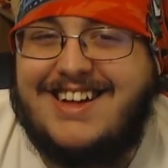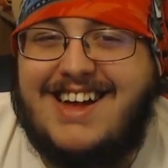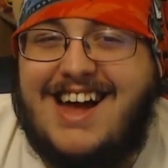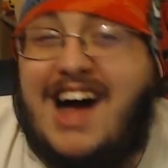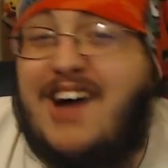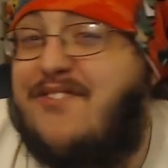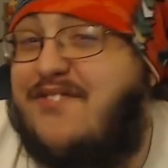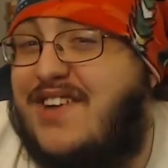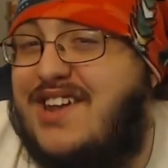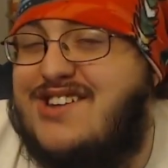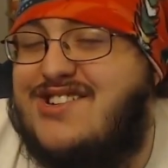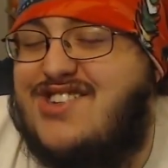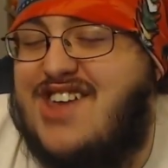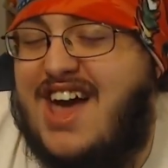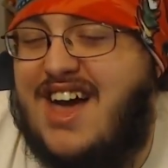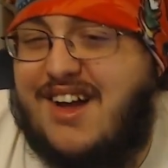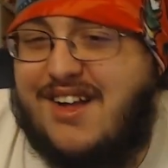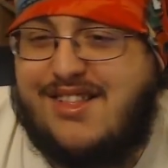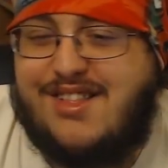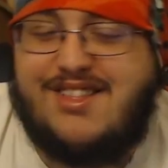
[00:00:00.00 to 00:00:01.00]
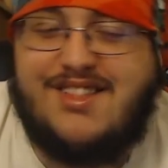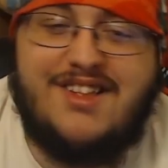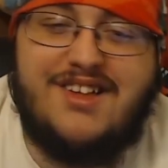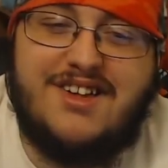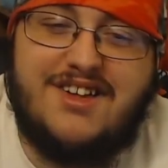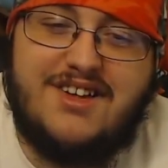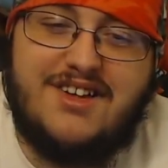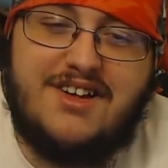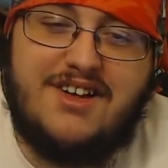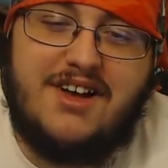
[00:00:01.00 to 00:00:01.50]
I'll finish X.
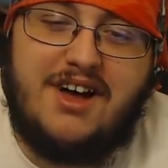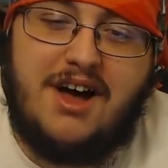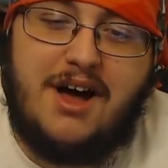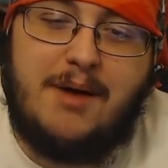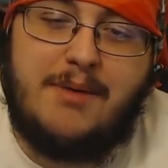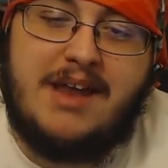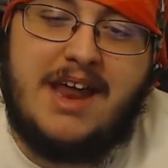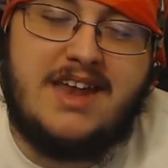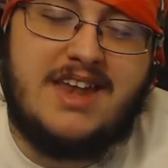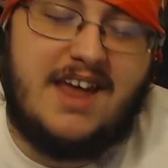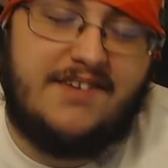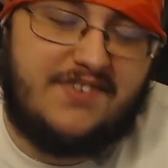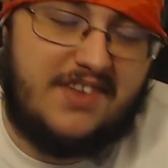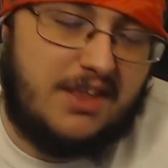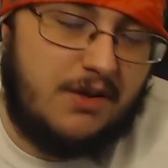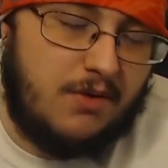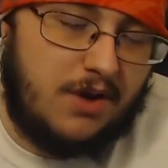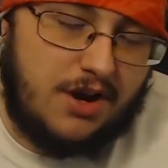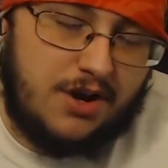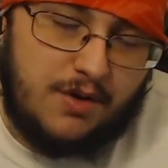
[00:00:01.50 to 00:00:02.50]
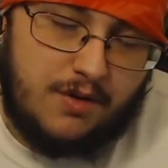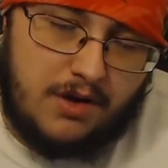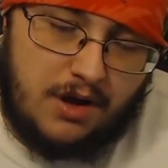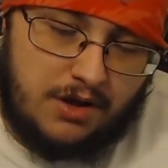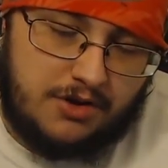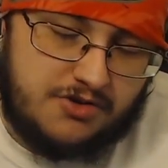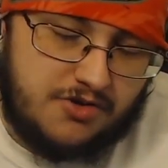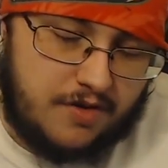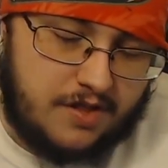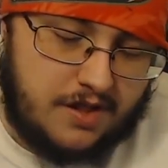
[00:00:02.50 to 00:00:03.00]
And I definitely want to do an
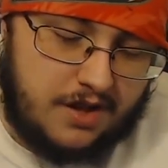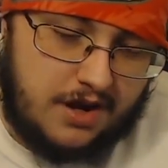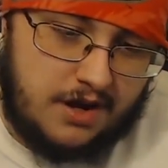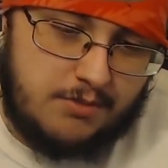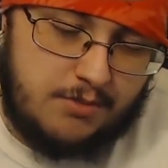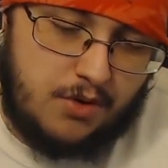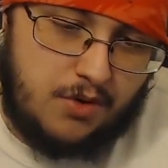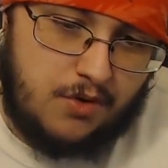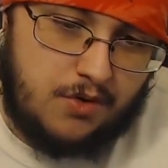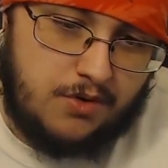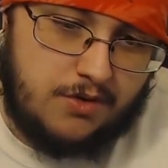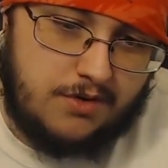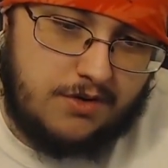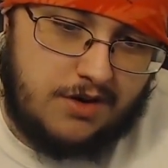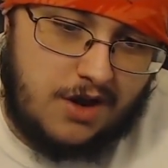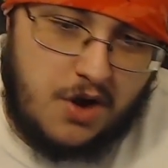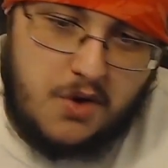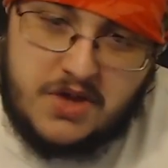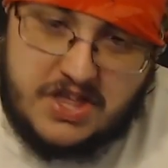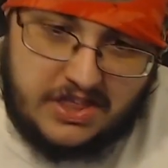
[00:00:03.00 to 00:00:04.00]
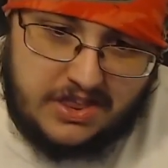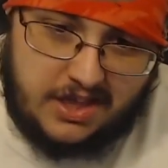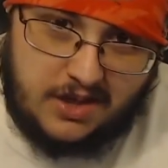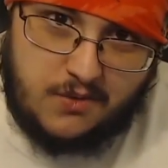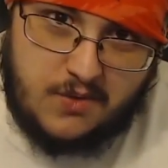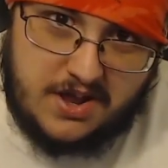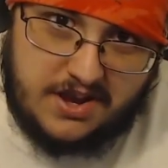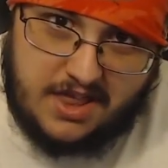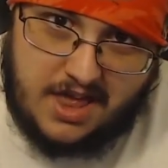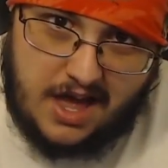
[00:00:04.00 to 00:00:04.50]
Ultra Sun and Moon No Healing
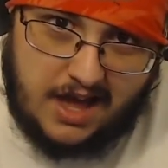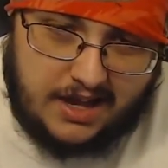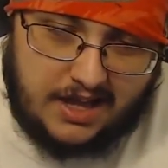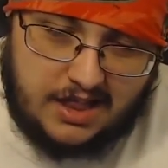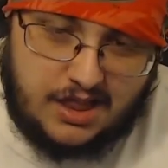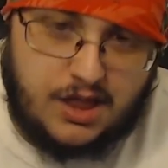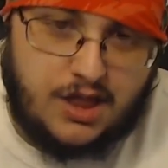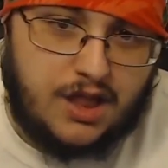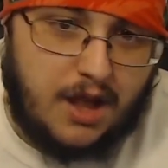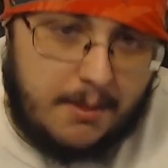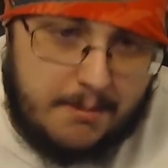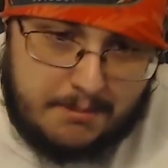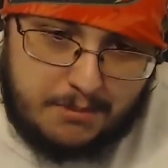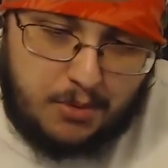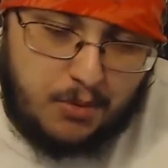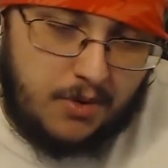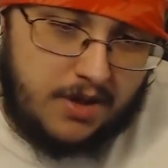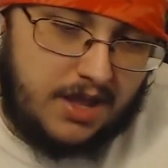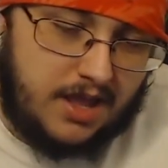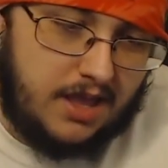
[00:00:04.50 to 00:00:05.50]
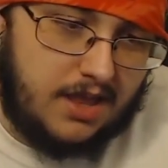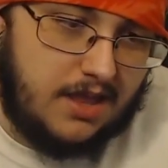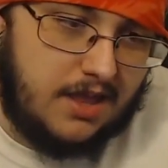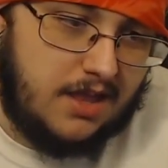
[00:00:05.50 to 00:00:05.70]
Wedlock at some point.